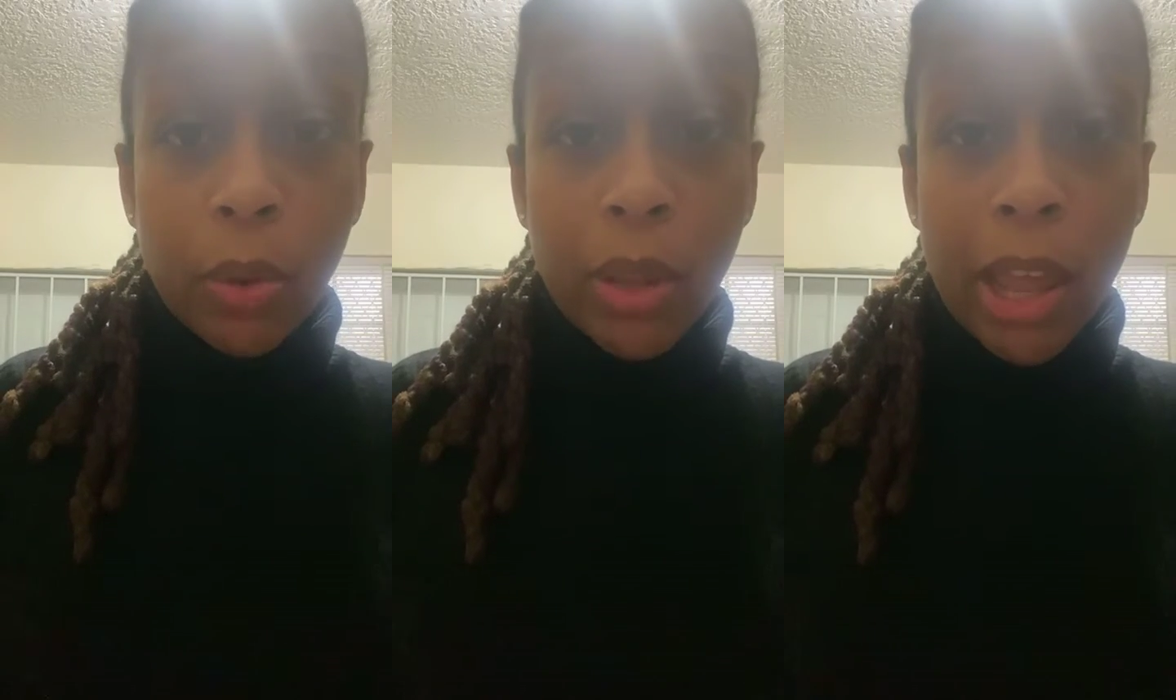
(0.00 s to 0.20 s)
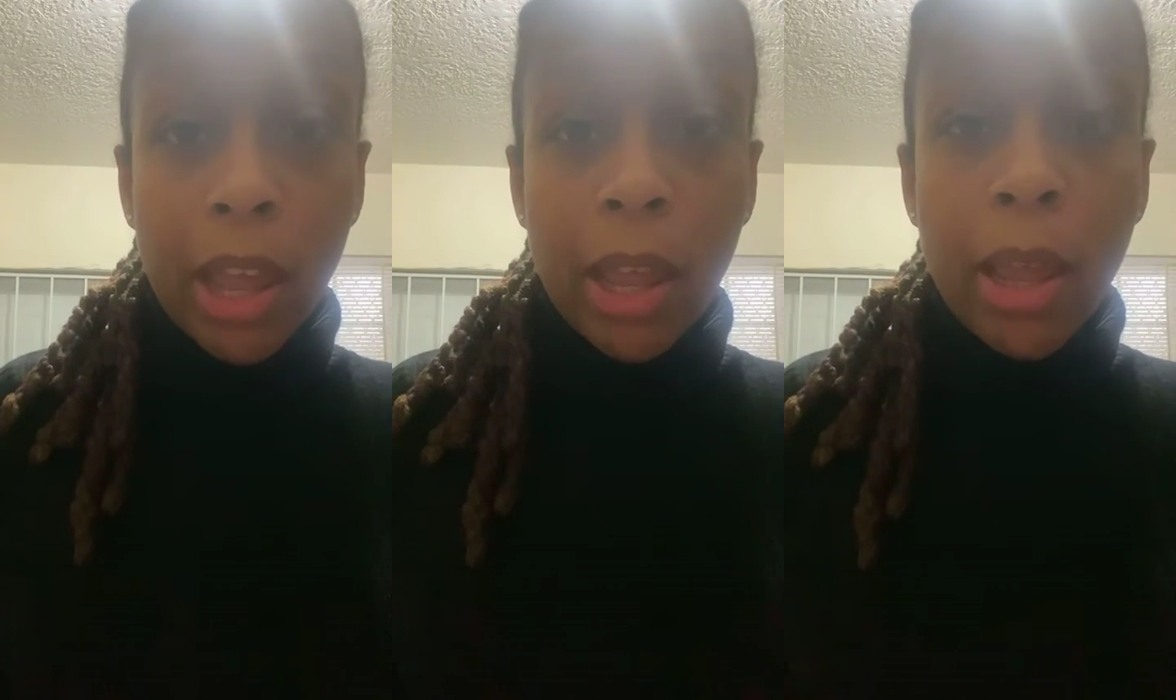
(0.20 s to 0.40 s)

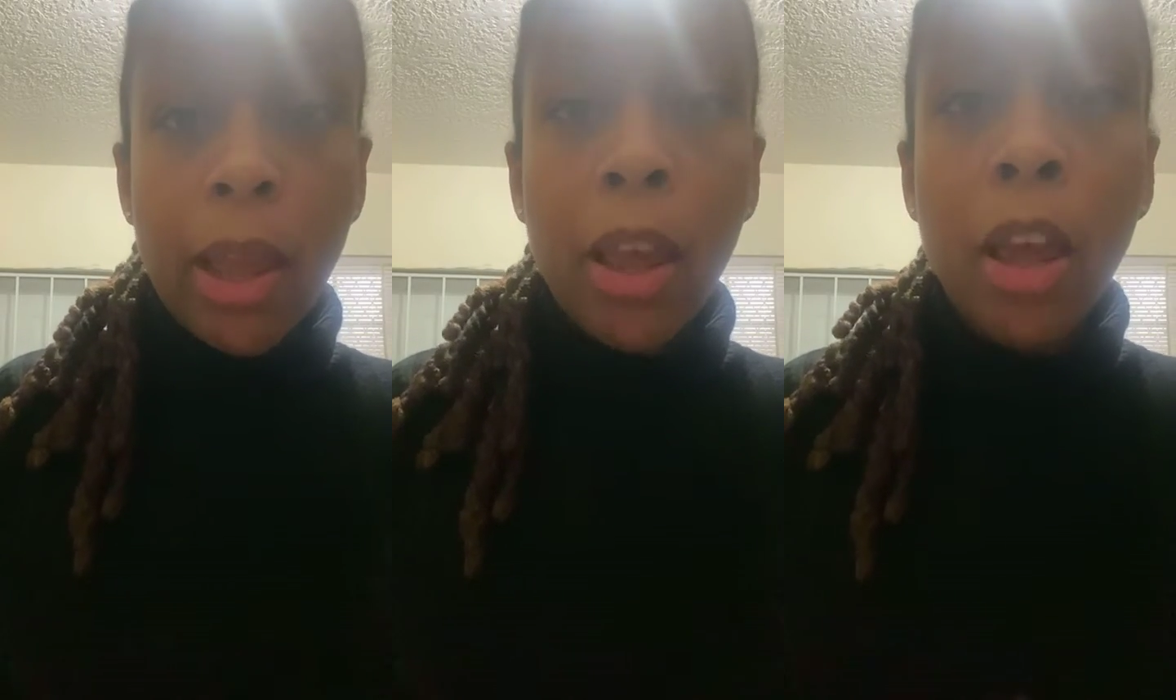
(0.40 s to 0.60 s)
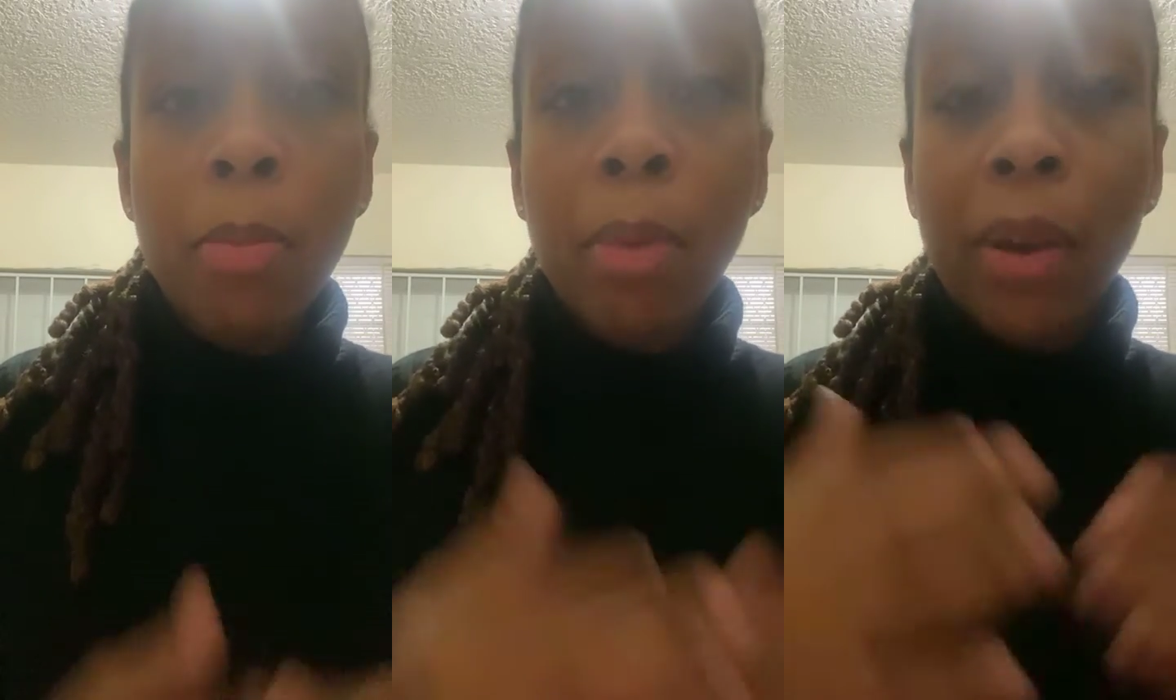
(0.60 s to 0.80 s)
Okay,
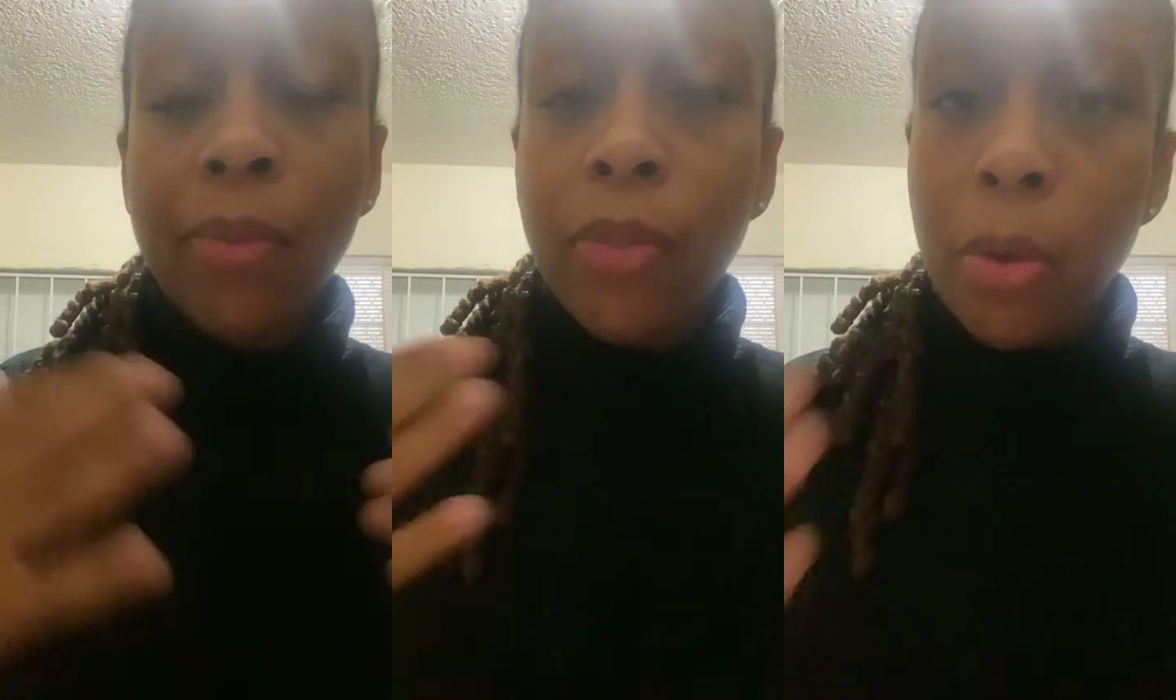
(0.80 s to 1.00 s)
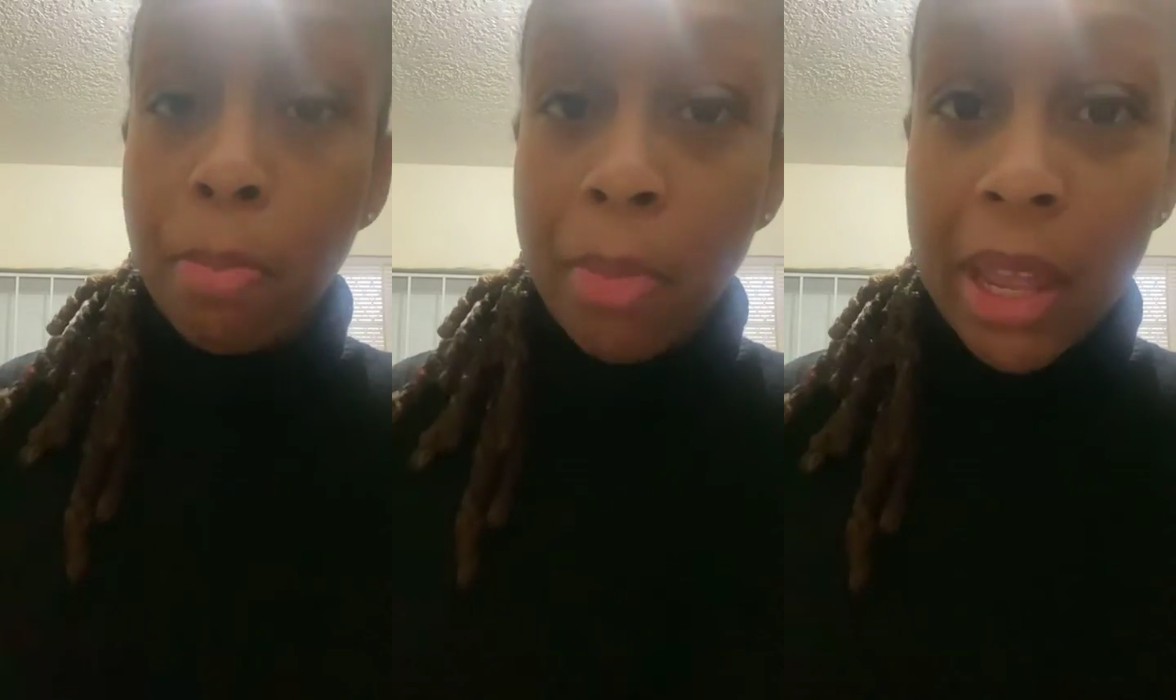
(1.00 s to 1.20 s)
but
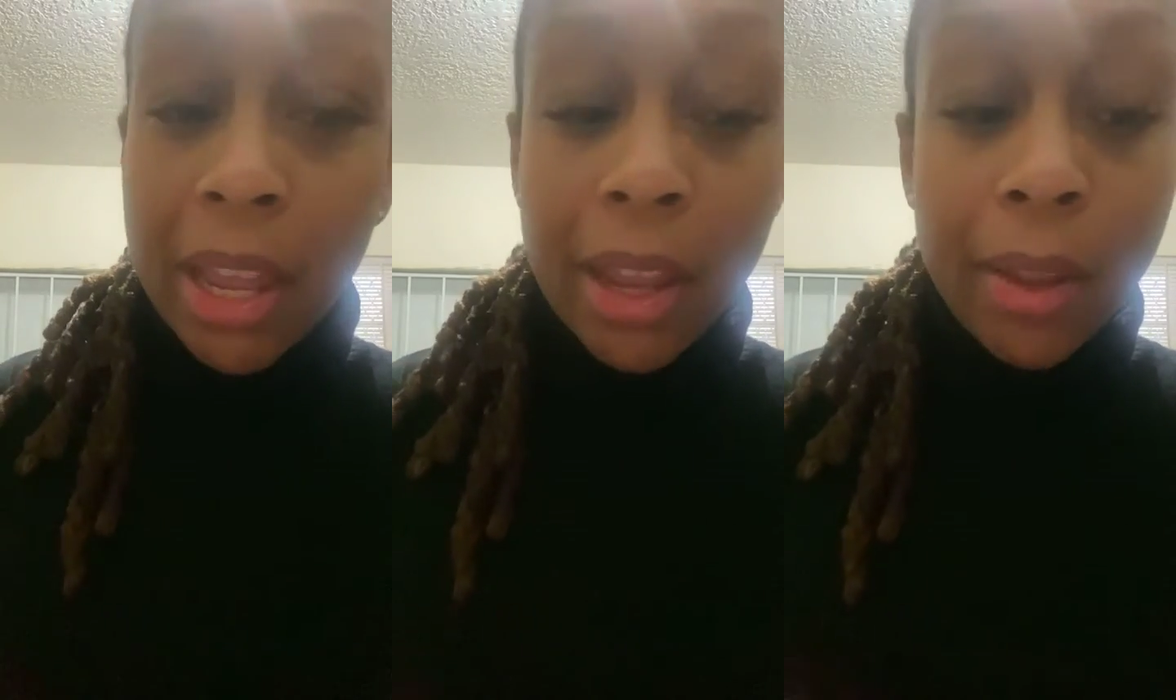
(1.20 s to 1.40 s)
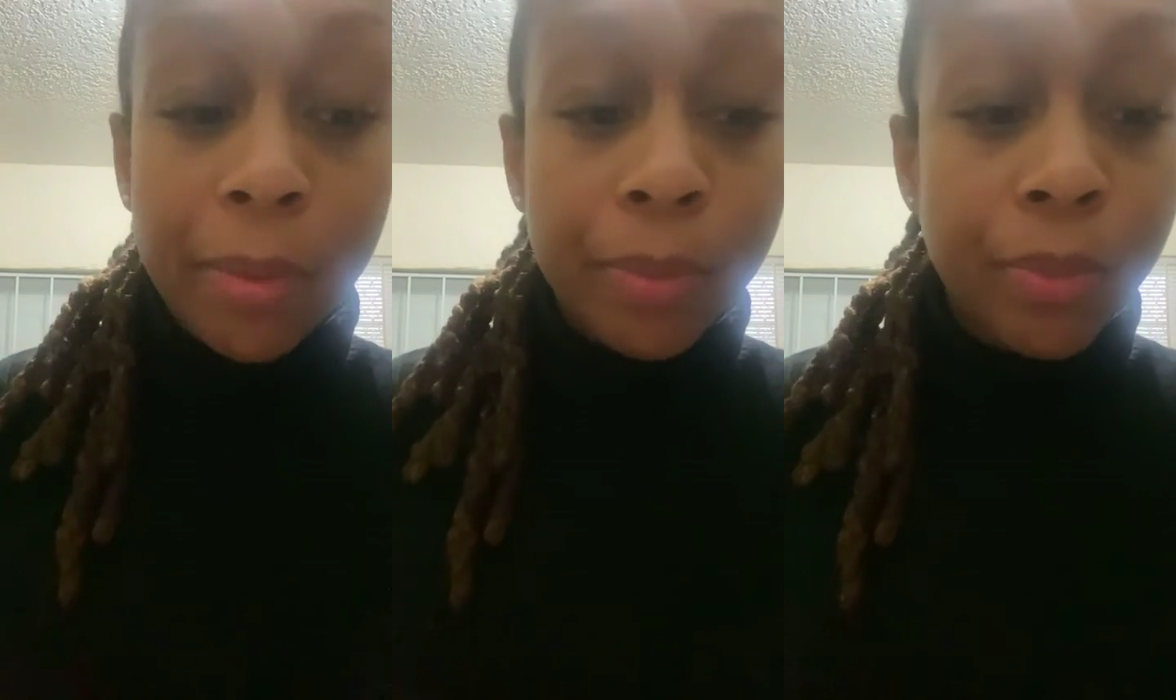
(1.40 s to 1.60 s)
for
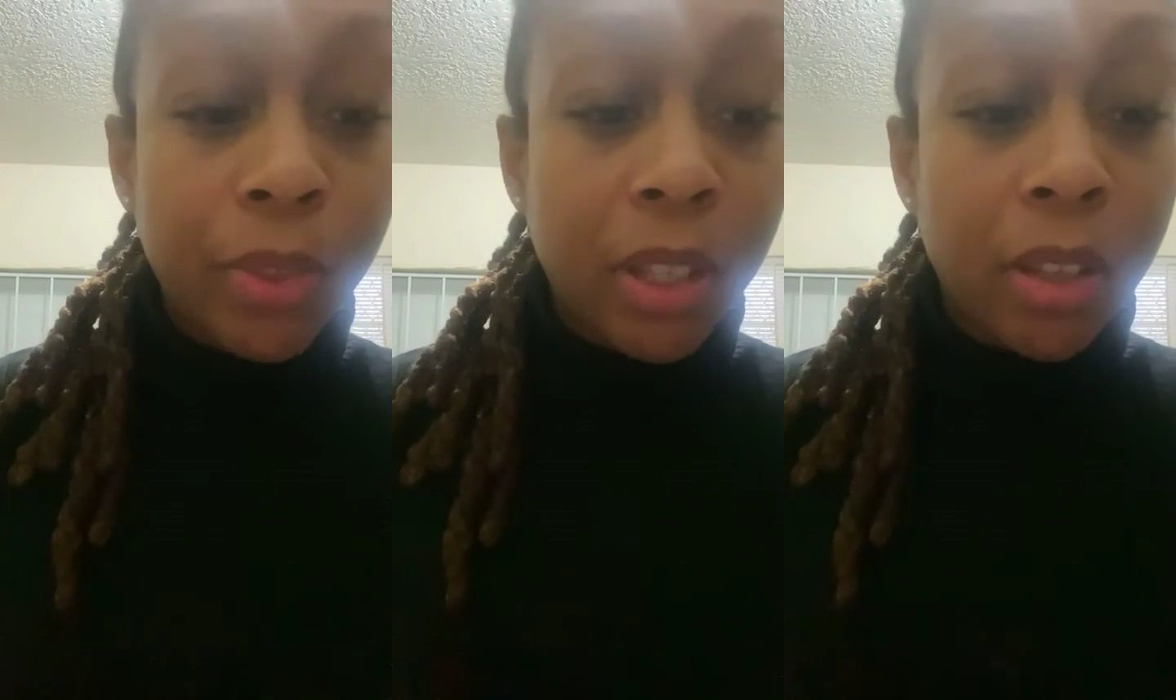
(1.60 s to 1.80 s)
me,